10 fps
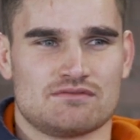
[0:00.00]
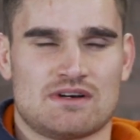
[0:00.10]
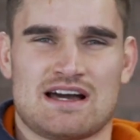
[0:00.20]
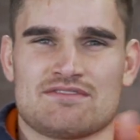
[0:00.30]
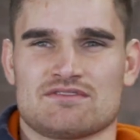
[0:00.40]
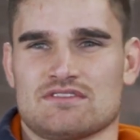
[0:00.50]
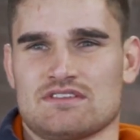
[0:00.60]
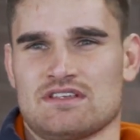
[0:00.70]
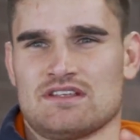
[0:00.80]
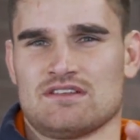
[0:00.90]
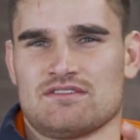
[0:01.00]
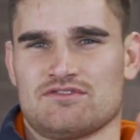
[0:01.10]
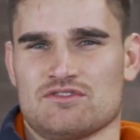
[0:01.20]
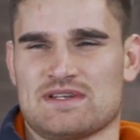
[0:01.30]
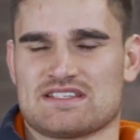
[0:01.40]
I haven't in a
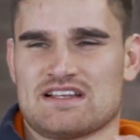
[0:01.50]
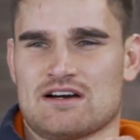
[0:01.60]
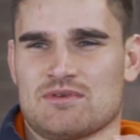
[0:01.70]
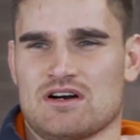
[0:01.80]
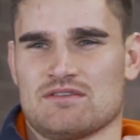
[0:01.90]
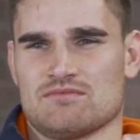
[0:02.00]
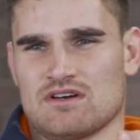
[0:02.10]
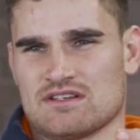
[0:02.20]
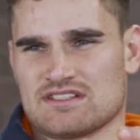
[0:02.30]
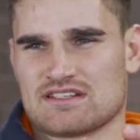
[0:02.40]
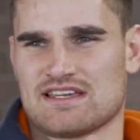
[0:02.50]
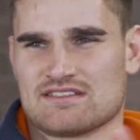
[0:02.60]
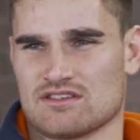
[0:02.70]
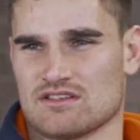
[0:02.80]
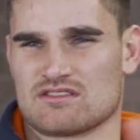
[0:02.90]
few weeks now, but I did get
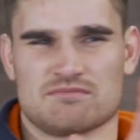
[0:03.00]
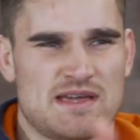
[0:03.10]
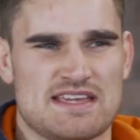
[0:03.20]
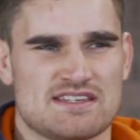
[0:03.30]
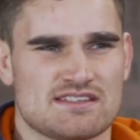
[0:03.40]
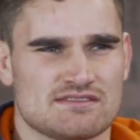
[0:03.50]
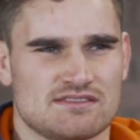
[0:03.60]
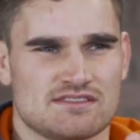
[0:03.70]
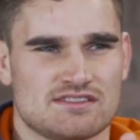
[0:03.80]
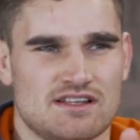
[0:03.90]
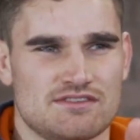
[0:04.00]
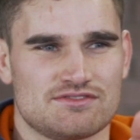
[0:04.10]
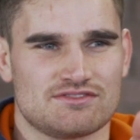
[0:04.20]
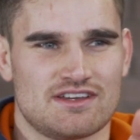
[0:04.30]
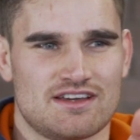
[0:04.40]
into some baking and stuff.
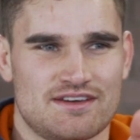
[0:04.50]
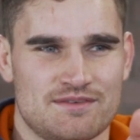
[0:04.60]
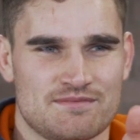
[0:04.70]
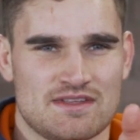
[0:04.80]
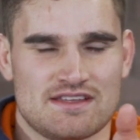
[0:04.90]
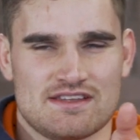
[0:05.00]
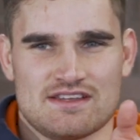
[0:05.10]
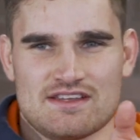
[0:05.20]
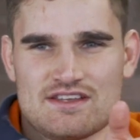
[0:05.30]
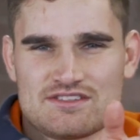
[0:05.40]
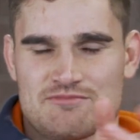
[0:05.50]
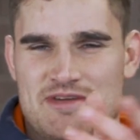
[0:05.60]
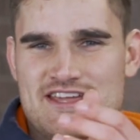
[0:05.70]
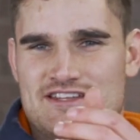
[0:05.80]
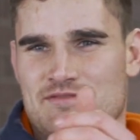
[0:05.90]
So I
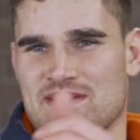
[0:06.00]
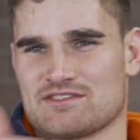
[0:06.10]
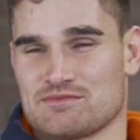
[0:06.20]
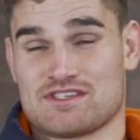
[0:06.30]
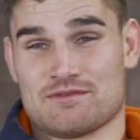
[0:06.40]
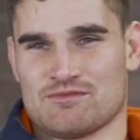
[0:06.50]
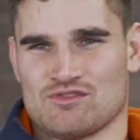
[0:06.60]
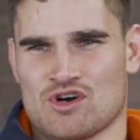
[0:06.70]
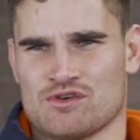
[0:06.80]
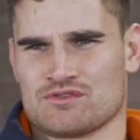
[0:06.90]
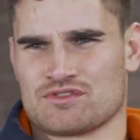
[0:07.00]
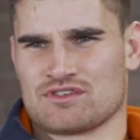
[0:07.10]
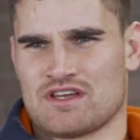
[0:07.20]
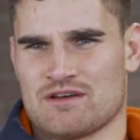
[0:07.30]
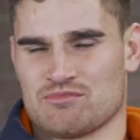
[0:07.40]
made some cinnamon
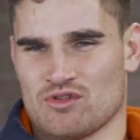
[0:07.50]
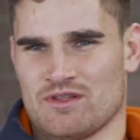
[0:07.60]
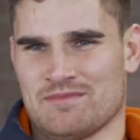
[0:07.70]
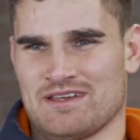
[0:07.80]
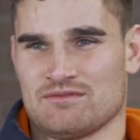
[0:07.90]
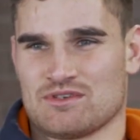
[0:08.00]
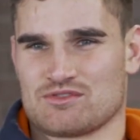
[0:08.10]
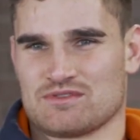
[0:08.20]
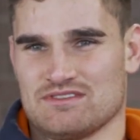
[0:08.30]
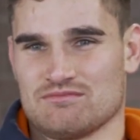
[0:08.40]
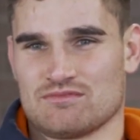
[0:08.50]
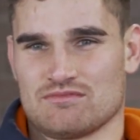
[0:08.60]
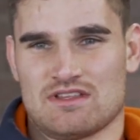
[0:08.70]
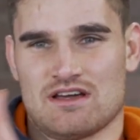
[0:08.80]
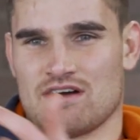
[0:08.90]
rolls, brought them in, which
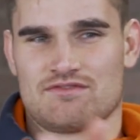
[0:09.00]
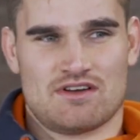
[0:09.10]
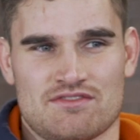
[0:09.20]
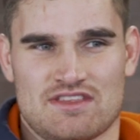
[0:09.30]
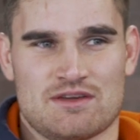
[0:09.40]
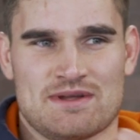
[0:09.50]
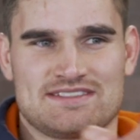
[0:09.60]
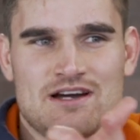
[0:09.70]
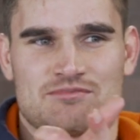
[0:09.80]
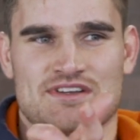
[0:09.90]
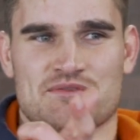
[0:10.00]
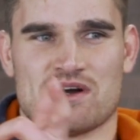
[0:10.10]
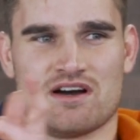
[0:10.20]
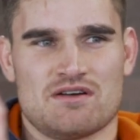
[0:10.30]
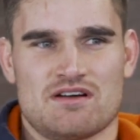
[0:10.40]
I think they went down pretty
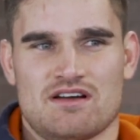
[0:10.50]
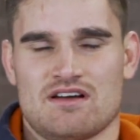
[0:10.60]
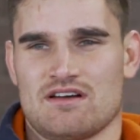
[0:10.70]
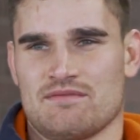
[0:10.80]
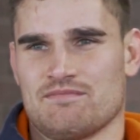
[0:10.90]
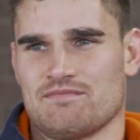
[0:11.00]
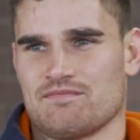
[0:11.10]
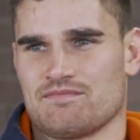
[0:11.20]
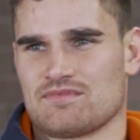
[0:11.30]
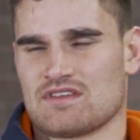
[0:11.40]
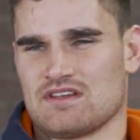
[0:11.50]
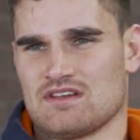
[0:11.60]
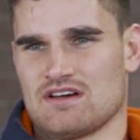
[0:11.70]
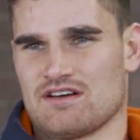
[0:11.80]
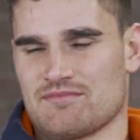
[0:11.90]
well.
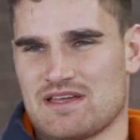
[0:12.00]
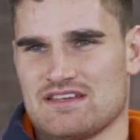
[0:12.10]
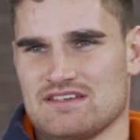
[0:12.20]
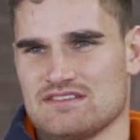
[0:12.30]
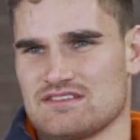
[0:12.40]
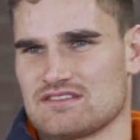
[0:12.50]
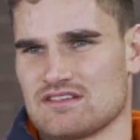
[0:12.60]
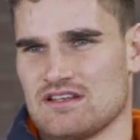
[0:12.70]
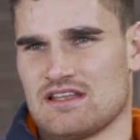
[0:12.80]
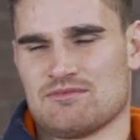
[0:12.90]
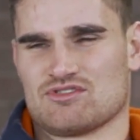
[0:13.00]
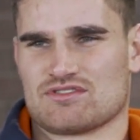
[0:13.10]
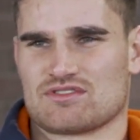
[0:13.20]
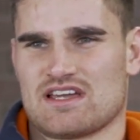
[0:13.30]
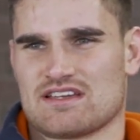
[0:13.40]
I've made a lemon
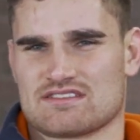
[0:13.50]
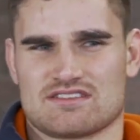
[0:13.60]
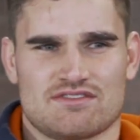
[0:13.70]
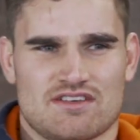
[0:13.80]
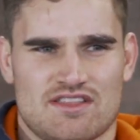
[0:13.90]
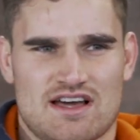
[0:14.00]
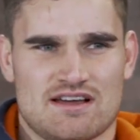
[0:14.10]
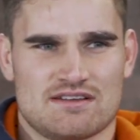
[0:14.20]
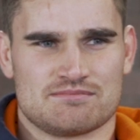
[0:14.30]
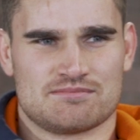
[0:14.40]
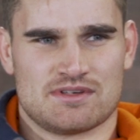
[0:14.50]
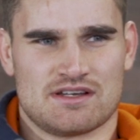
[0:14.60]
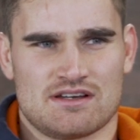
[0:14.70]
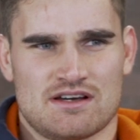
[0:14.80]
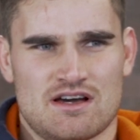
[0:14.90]
drizzle cake and stuff like that.
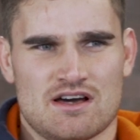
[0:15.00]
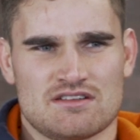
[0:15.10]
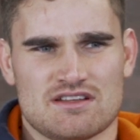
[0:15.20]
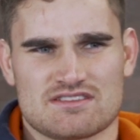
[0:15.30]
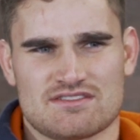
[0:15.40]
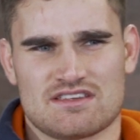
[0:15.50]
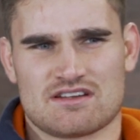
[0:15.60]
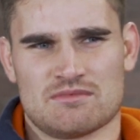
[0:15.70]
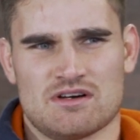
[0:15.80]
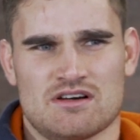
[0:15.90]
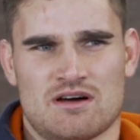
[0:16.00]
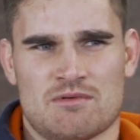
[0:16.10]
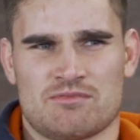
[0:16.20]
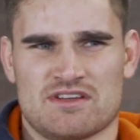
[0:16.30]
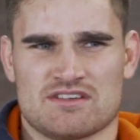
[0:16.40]
But I'd like to think I'm
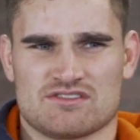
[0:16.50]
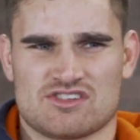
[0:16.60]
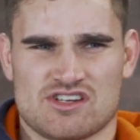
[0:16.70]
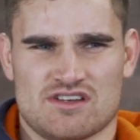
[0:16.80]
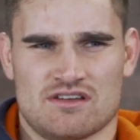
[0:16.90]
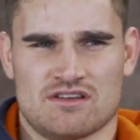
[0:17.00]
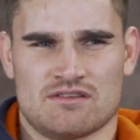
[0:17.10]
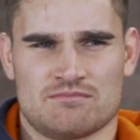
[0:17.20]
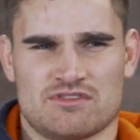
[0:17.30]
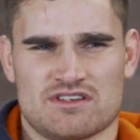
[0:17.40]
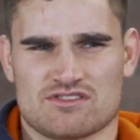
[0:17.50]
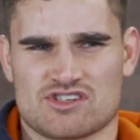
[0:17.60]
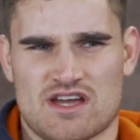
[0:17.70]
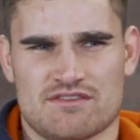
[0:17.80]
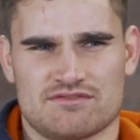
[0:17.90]
a pretty good
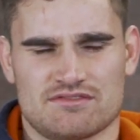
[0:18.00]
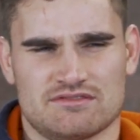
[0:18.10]
chef.